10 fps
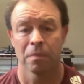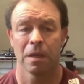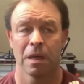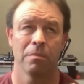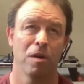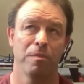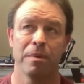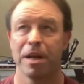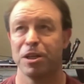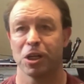and Movement
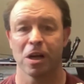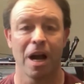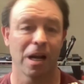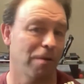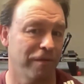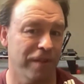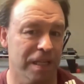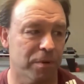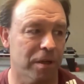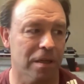Med Chicago on
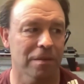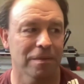Facebook.